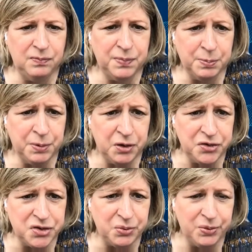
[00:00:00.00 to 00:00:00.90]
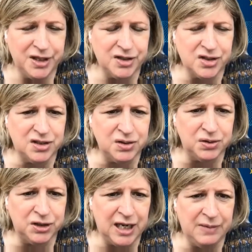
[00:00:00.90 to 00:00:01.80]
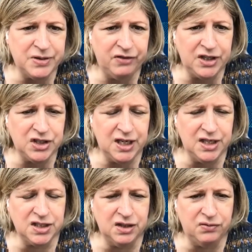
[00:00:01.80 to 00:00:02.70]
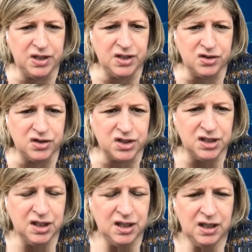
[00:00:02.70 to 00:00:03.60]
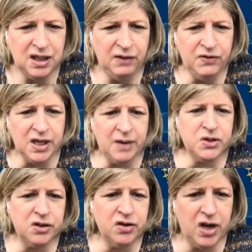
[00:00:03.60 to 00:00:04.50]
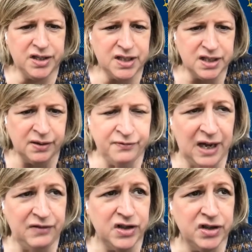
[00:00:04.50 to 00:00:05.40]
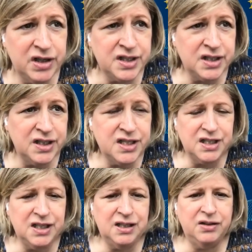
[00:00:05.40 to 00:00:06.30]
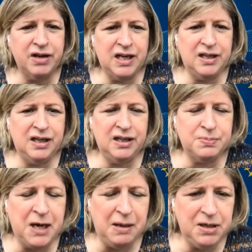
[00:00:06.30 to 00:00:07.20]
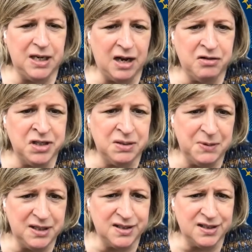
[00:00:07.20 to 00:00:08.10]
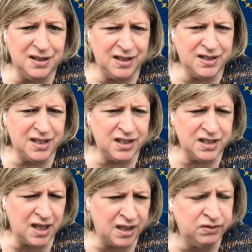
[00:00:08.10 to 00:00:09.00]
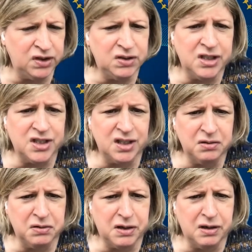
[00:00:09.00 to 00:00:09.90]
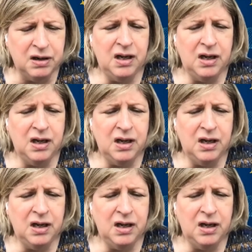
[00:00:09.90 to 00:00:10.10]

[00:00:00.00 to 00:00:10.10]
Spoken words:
proposal with its dual aims of education and research, if it comes across as a 5-year unsolicited grant, it's probably not going to be as successful, because a career